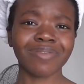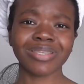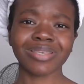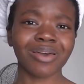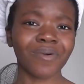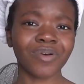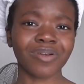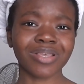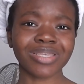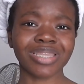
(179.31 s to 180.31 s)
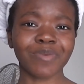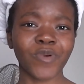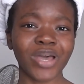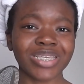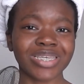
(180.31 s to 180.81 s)
need to go on asking
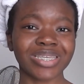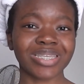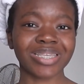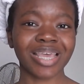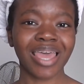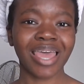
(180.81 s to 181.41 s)
them questions